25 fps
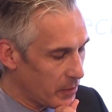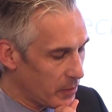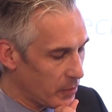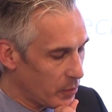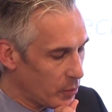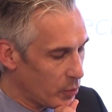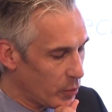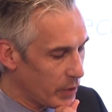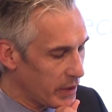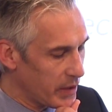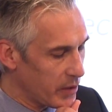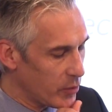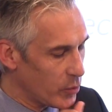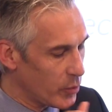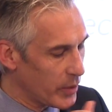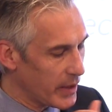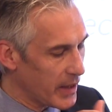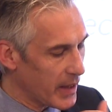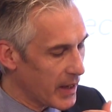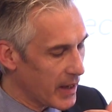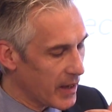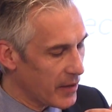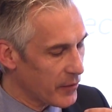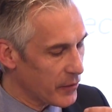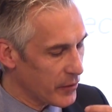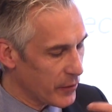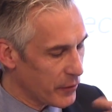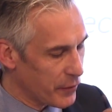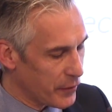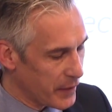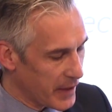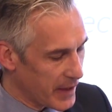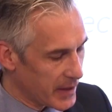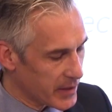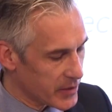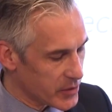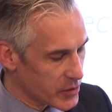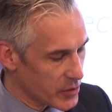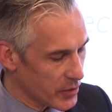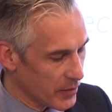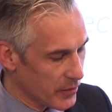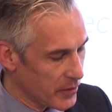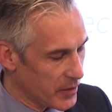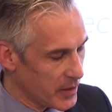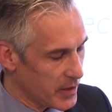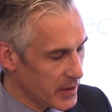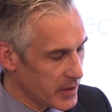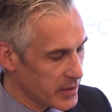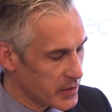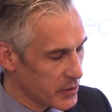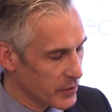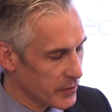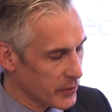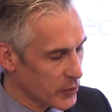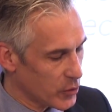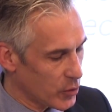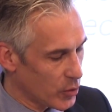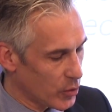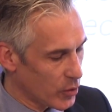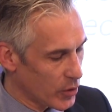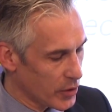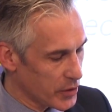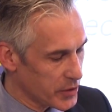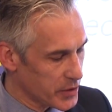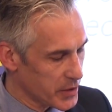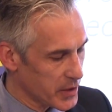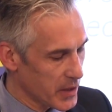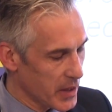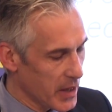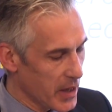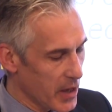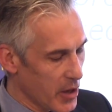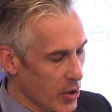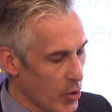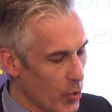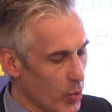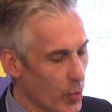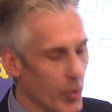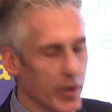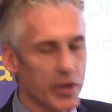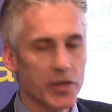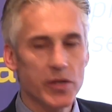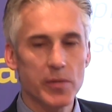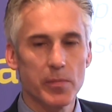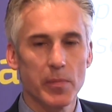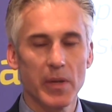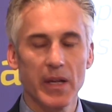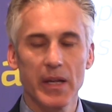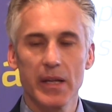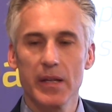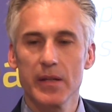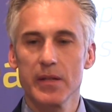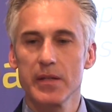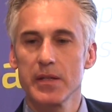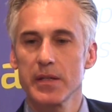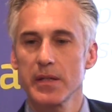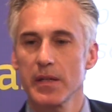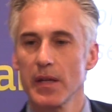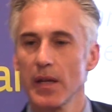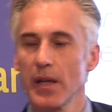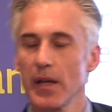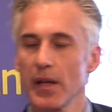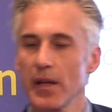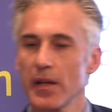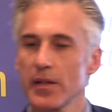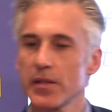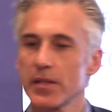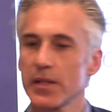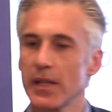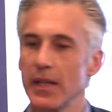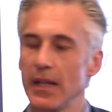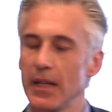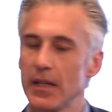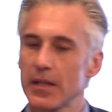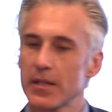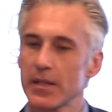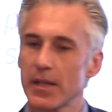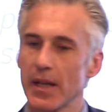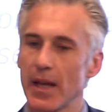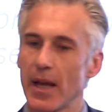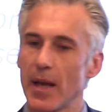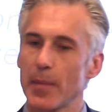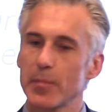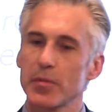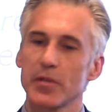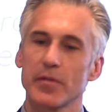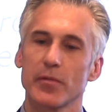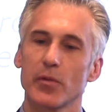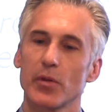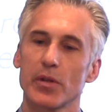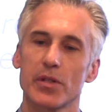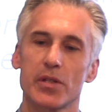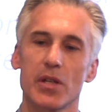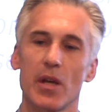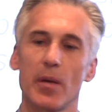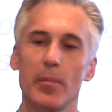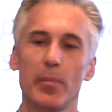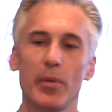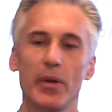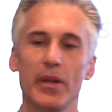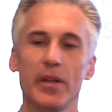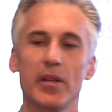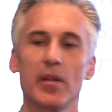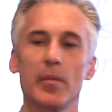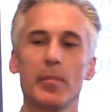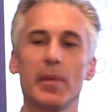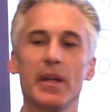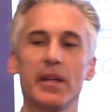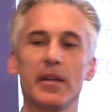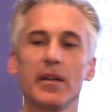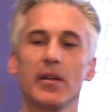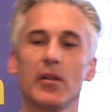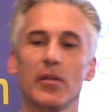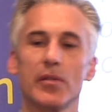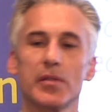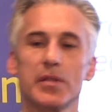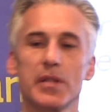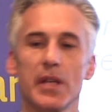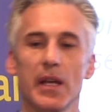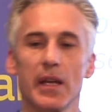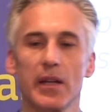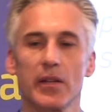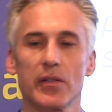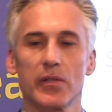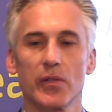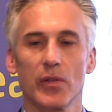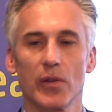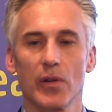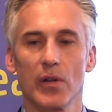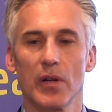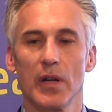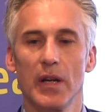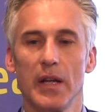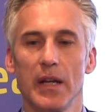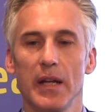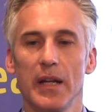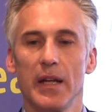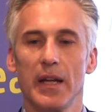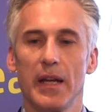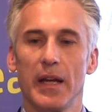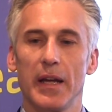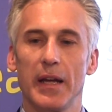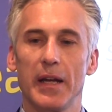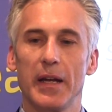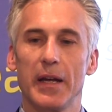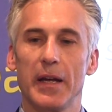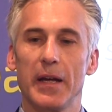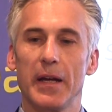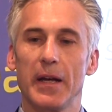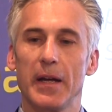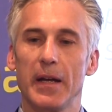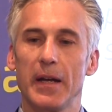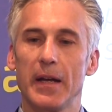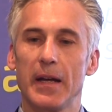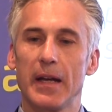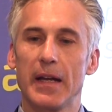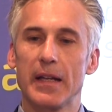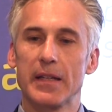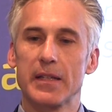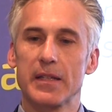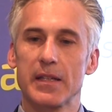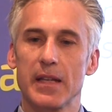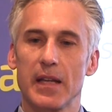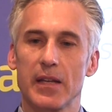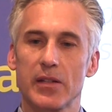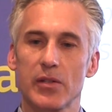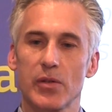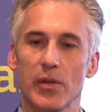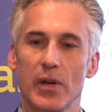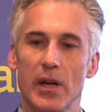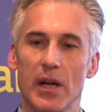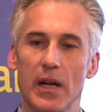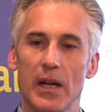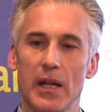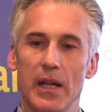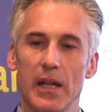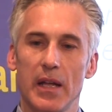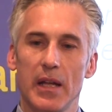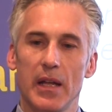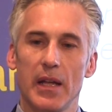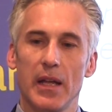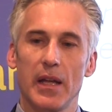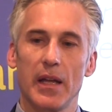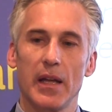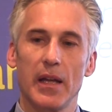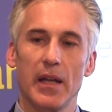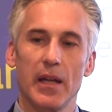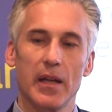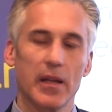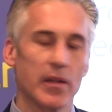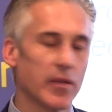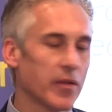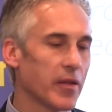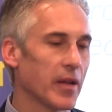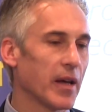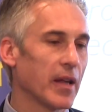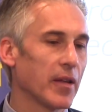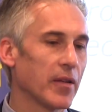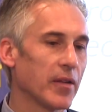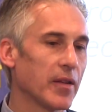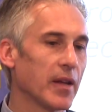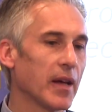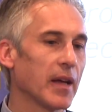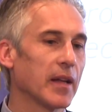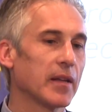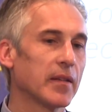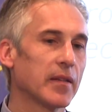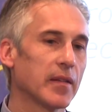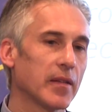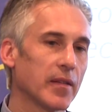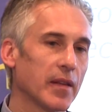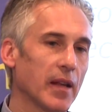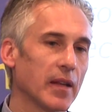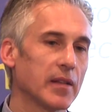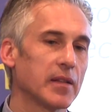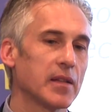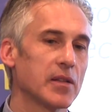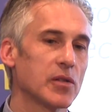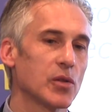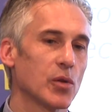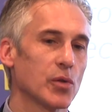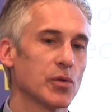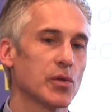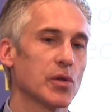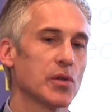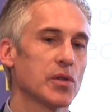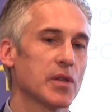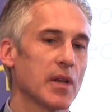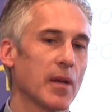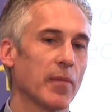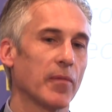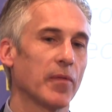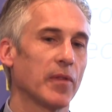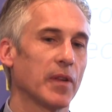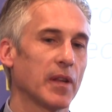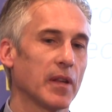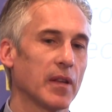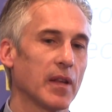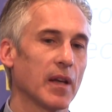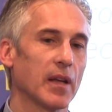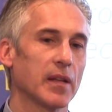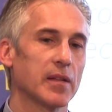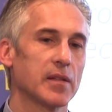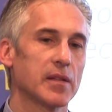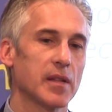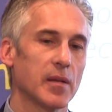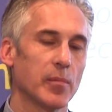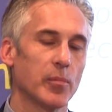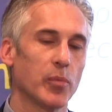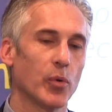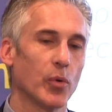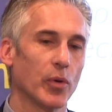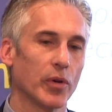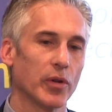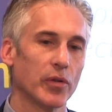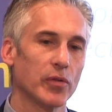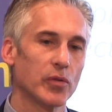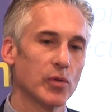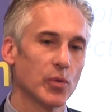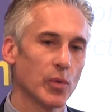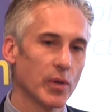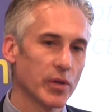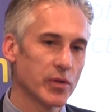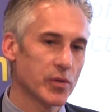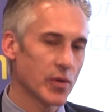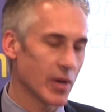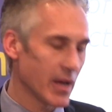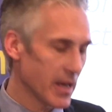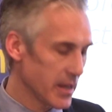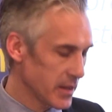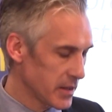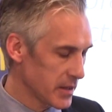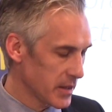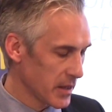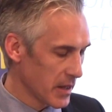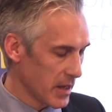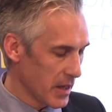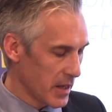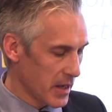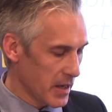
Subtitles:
we have effects of this, of course, which means skills gaps, for example, in the medical sector, etc. That is also something that's important to address